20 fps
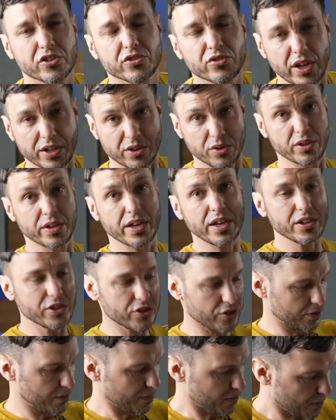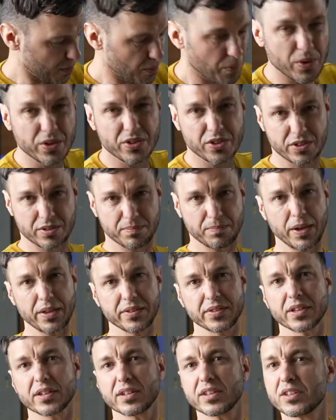regulation, which is
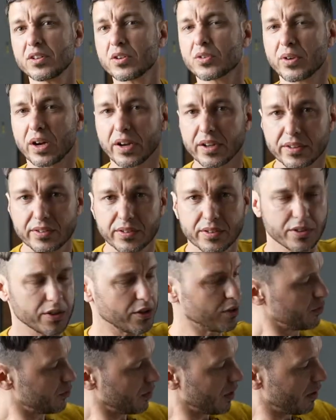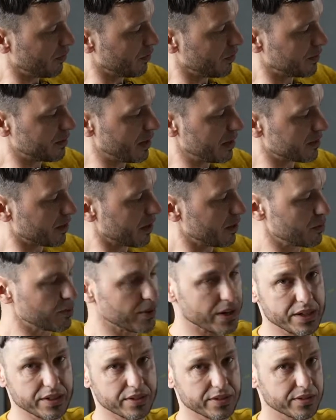basically your right to have your data
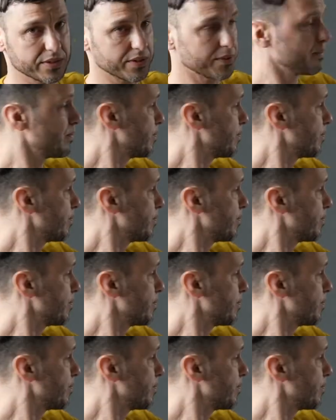erased.